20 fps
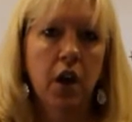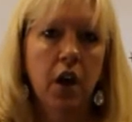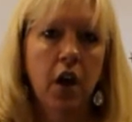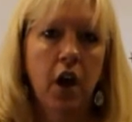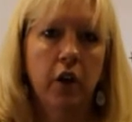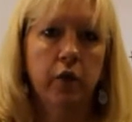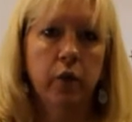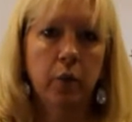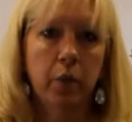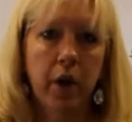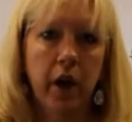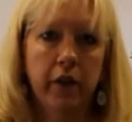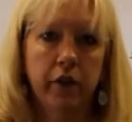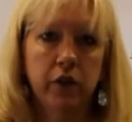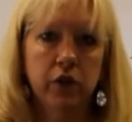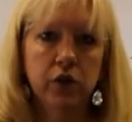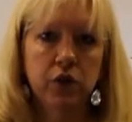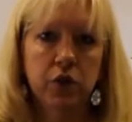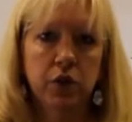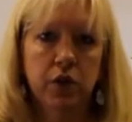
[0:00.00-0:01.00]
and remind the
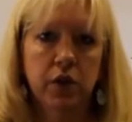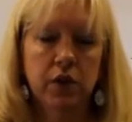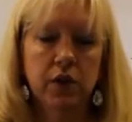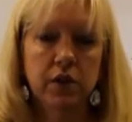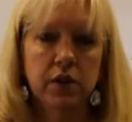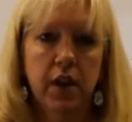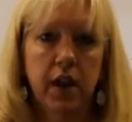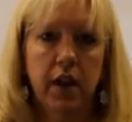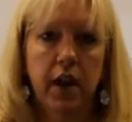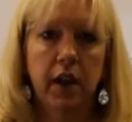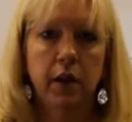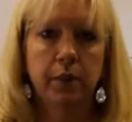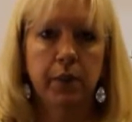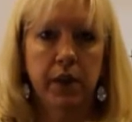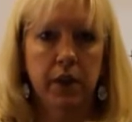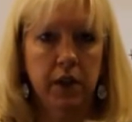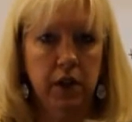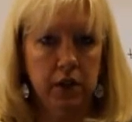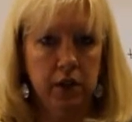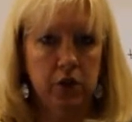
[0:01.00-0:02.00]
students that had been
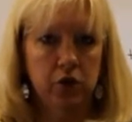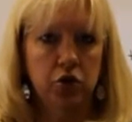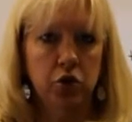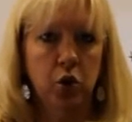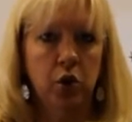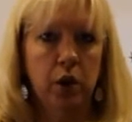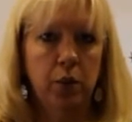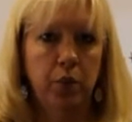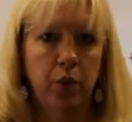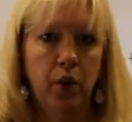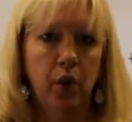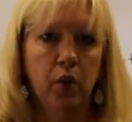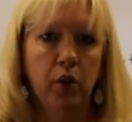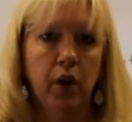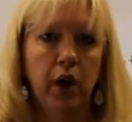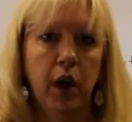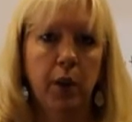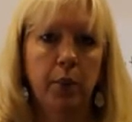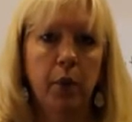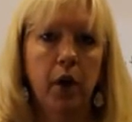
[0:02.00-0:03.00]
in the Shurley
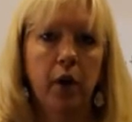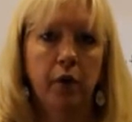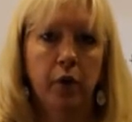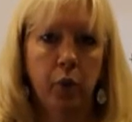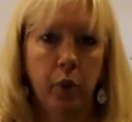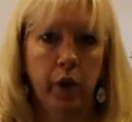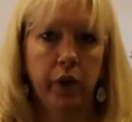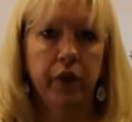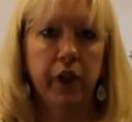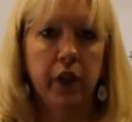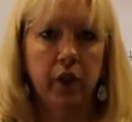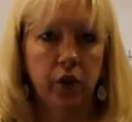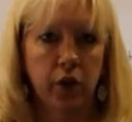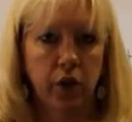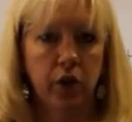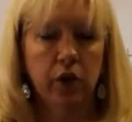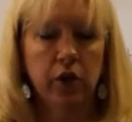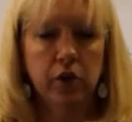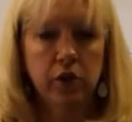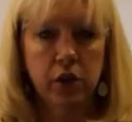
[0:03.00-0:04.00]
program of what they
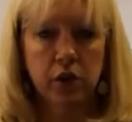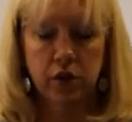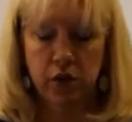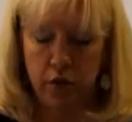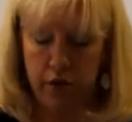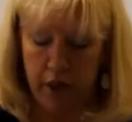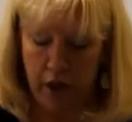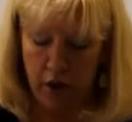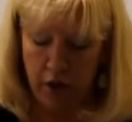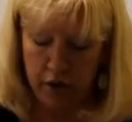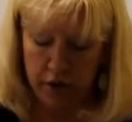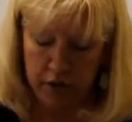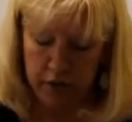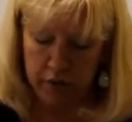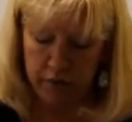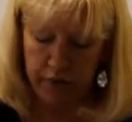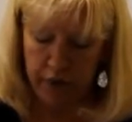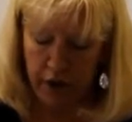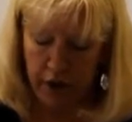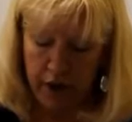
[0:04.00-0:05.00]
learned. So they are
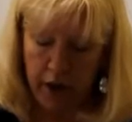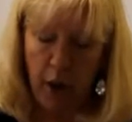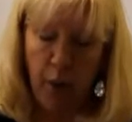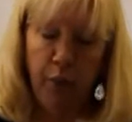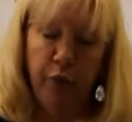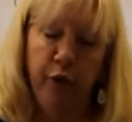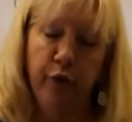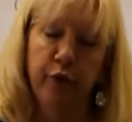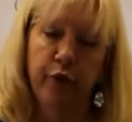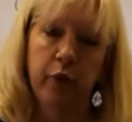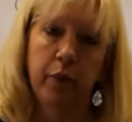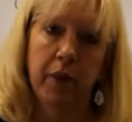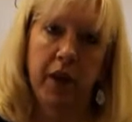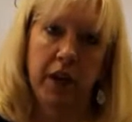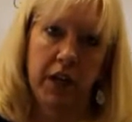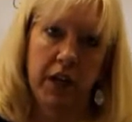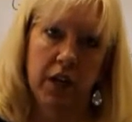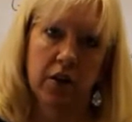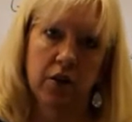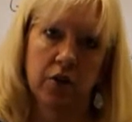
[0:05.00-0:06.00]
very helpful for
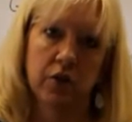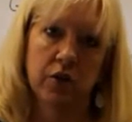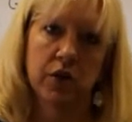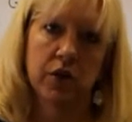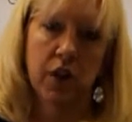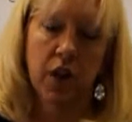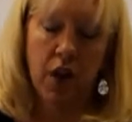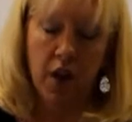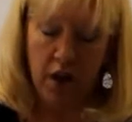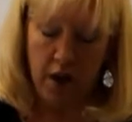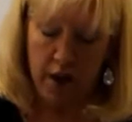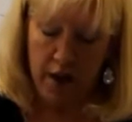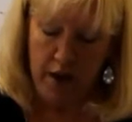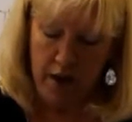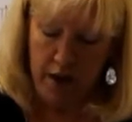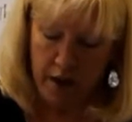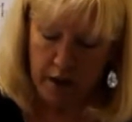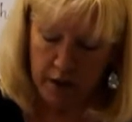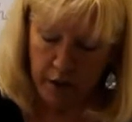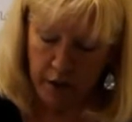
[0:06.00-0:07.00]
many years.
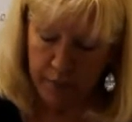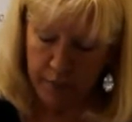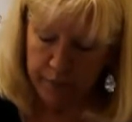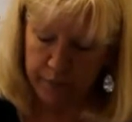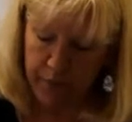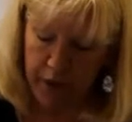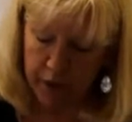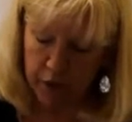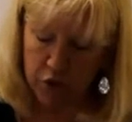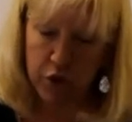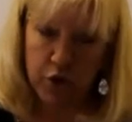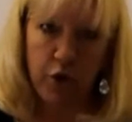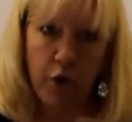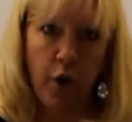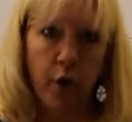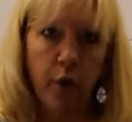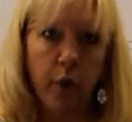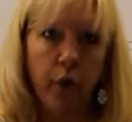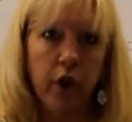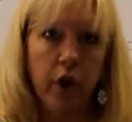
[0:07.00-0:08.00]
And as you
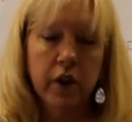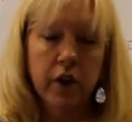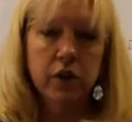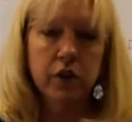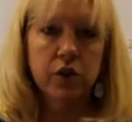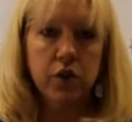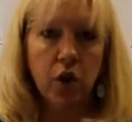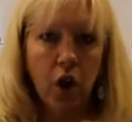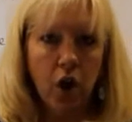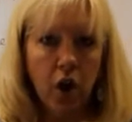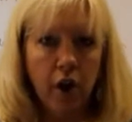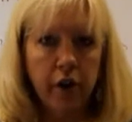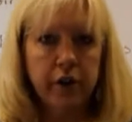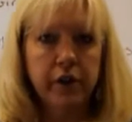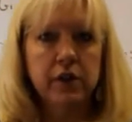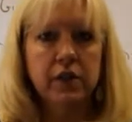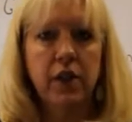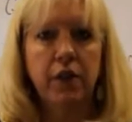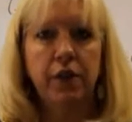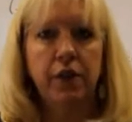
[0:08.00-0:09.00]
know,
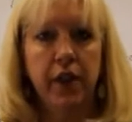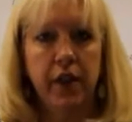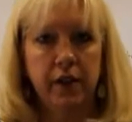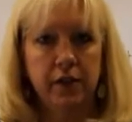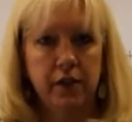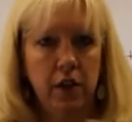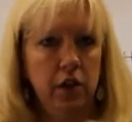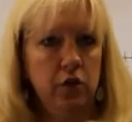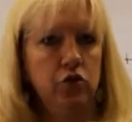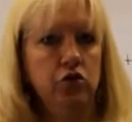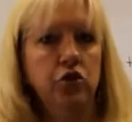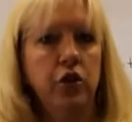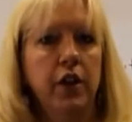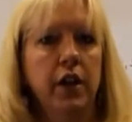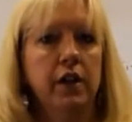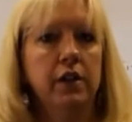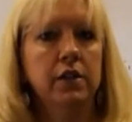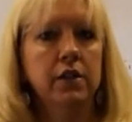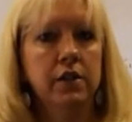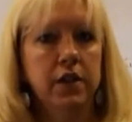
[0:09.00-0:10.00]
songs and things that you
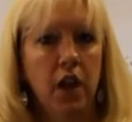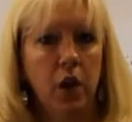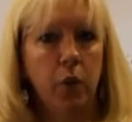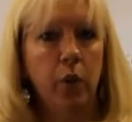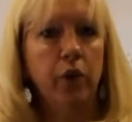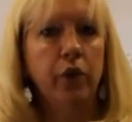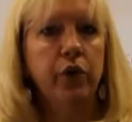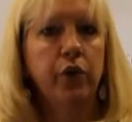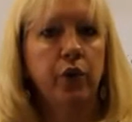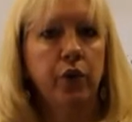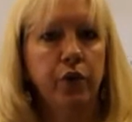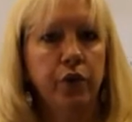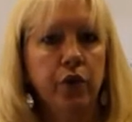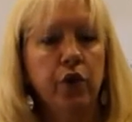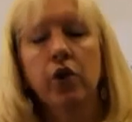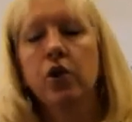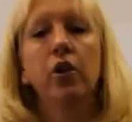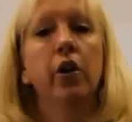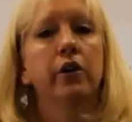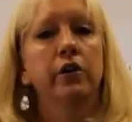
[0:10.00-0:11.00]
chant stay with you for
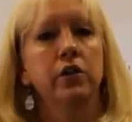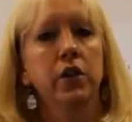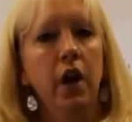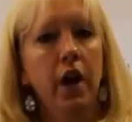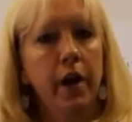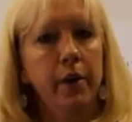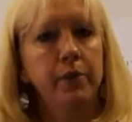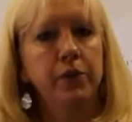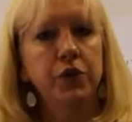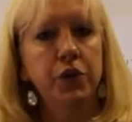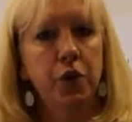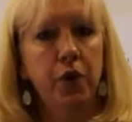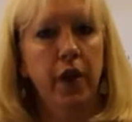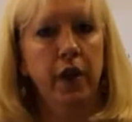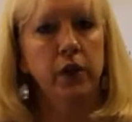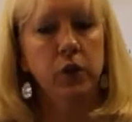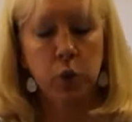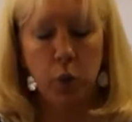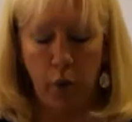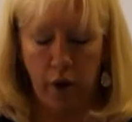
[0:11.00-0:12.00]
a long time, so
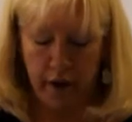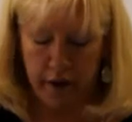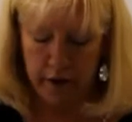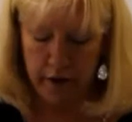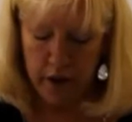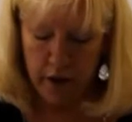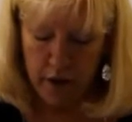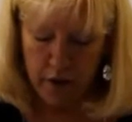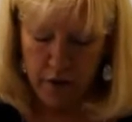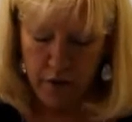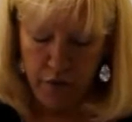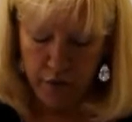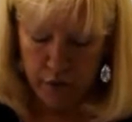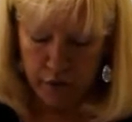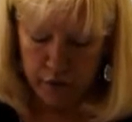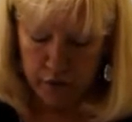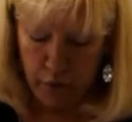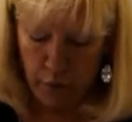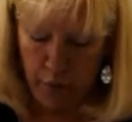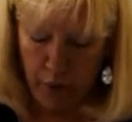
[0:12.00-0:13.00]
that's why they're
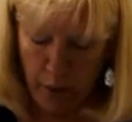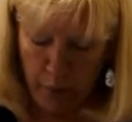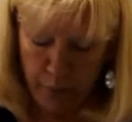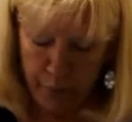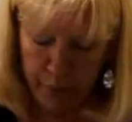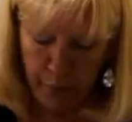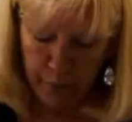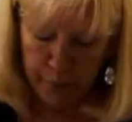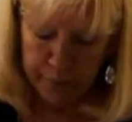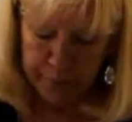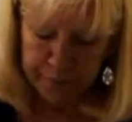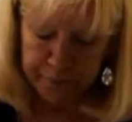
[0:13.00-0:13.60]
so helpful.